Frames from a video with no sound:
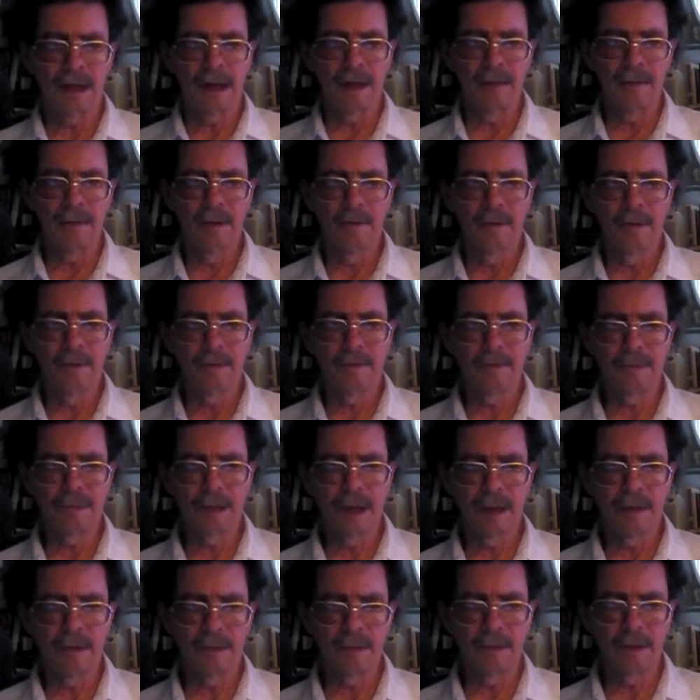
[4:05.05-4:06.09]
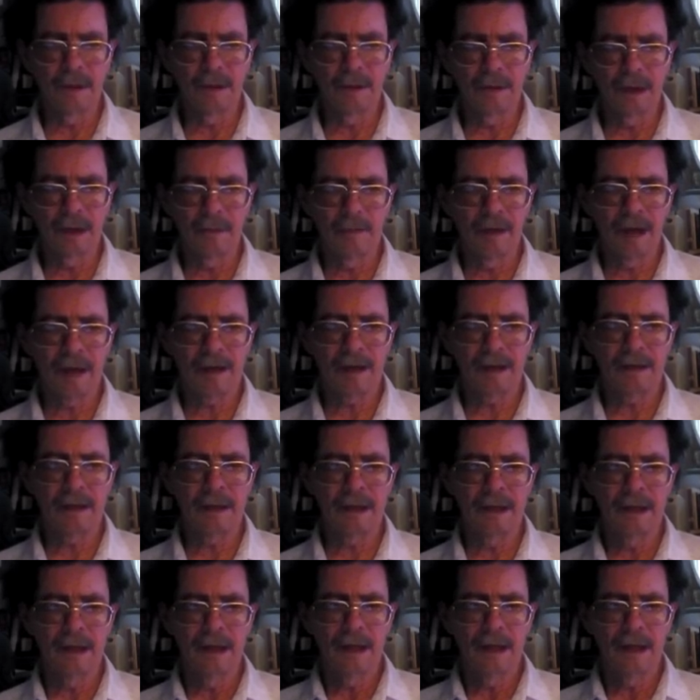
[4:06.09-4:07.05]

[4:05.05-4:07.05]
and it will come out in